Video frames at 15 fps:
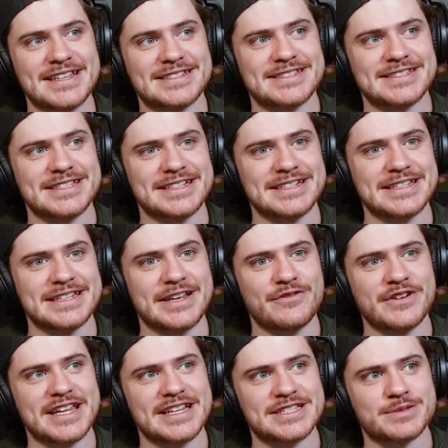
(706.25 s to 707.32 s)

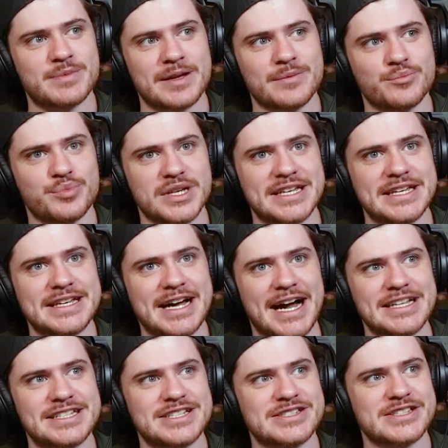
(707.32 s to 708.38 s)
significance might be. I
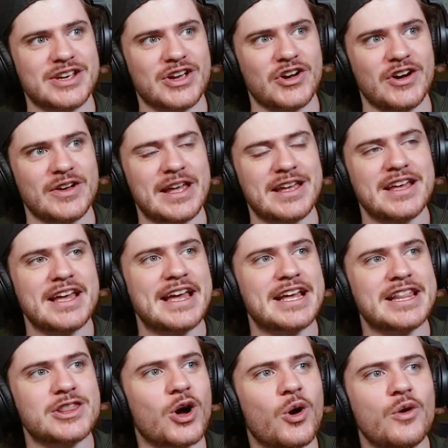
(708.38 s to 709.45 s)
just caught
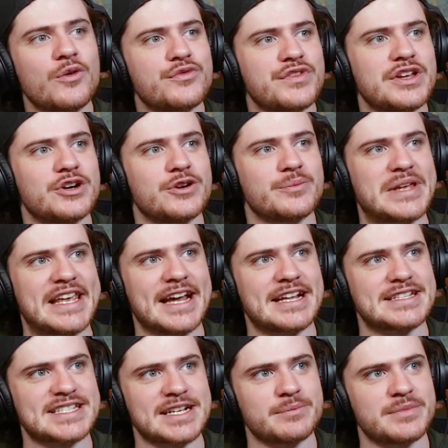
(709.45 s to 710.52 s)
the whole film. He had
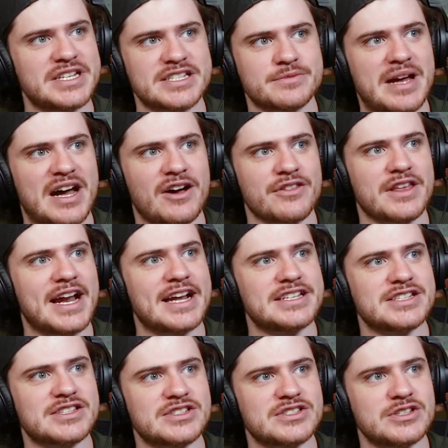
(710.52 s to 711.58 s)
something in his mouth, and I
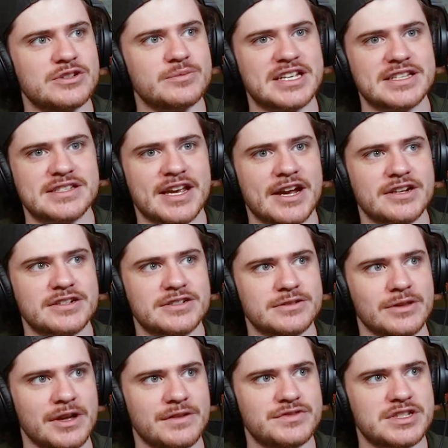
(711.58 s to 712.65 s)
just assumed his character
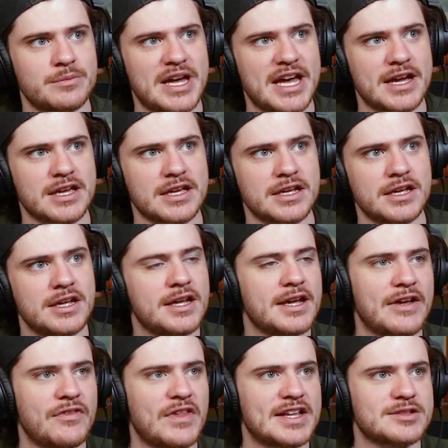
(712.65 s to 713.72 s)
loves tobacco,
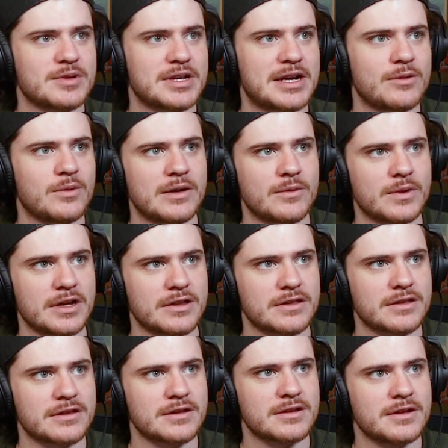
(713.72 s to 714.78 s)
and that's what I went with.
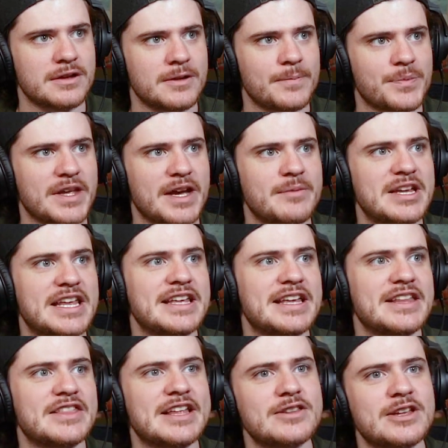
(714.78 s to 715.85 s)
I mean, he
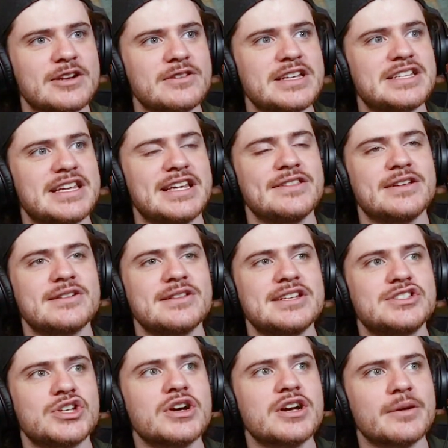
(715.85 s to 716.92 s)
literally
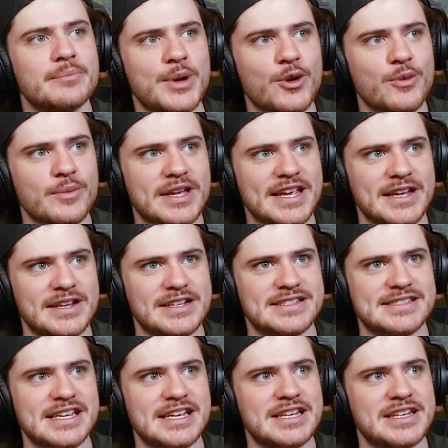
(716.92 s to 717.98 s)
took a moment in a
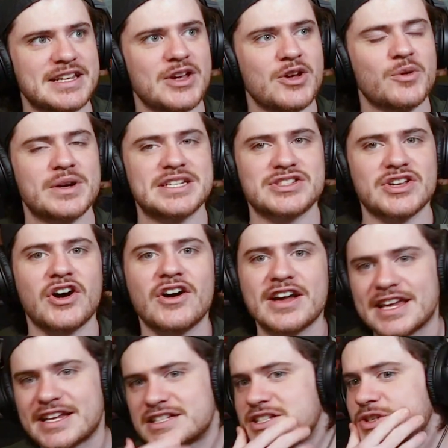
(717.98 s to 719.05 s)
scene where he's
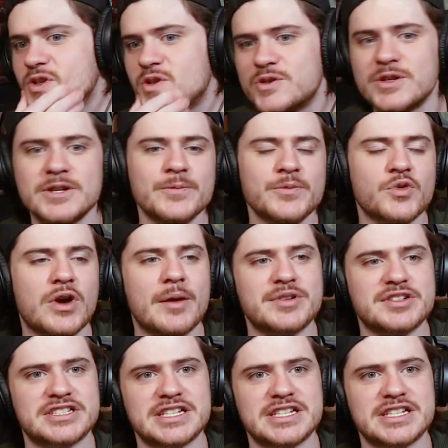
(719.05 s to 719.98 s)
talking to Robert De